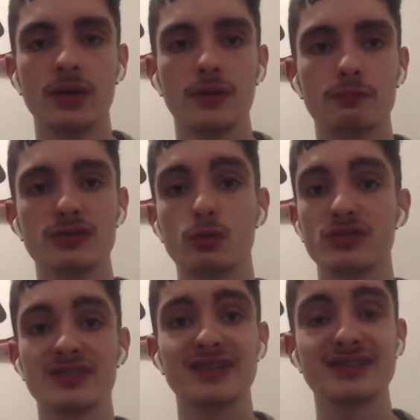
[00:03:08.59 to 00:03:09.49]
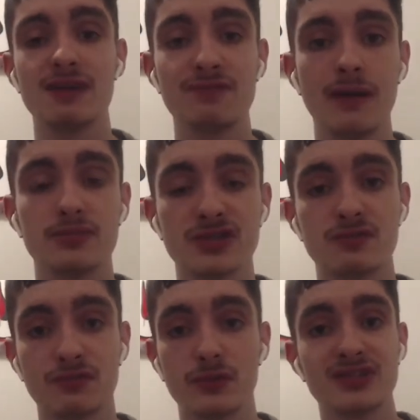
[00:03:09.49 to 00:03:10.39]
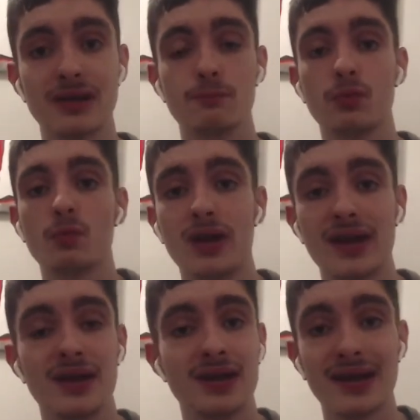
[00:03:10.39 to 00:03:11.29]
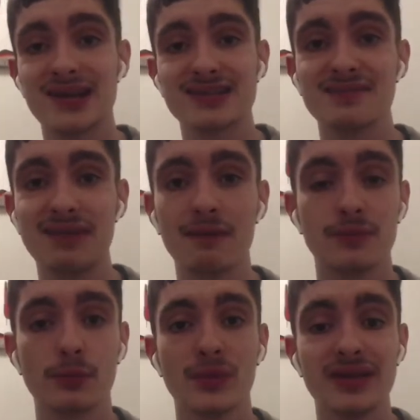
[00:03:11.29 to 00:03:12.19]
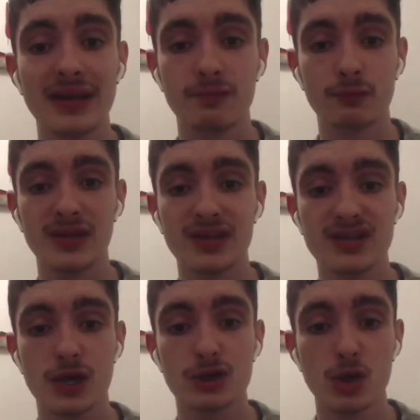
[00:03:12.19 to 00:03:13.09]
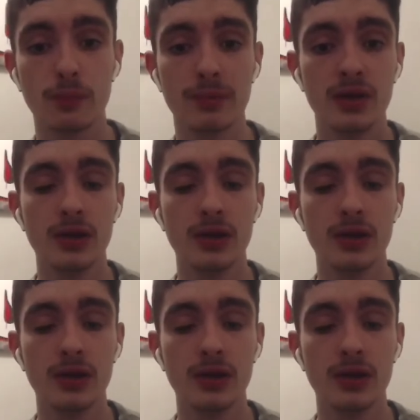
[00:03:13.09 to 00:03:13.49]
the results against Southampton, for example, where against Southampton we never really turned up,